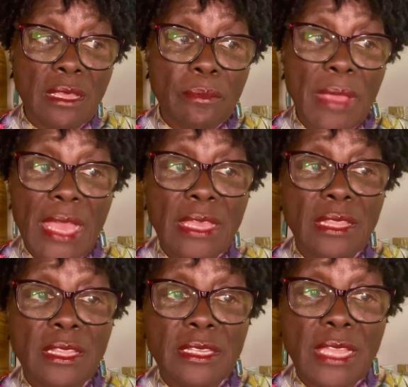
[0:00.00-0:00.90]
back
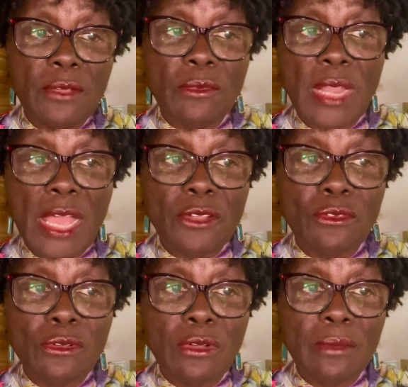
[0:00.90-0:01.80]
in the day when I
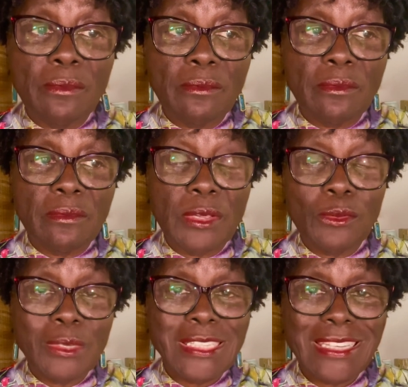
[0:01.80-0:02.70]
grew up, there
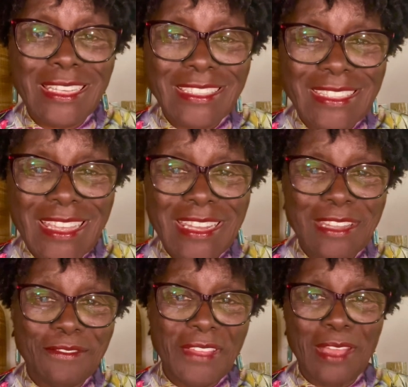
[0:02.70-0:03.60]
was an
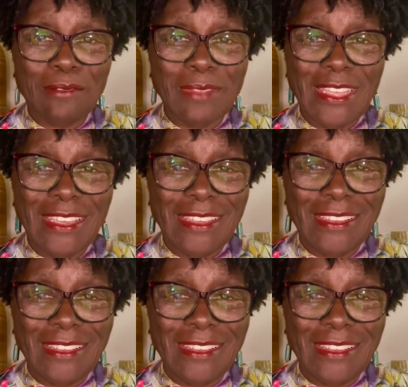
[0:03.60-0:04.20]
extended family.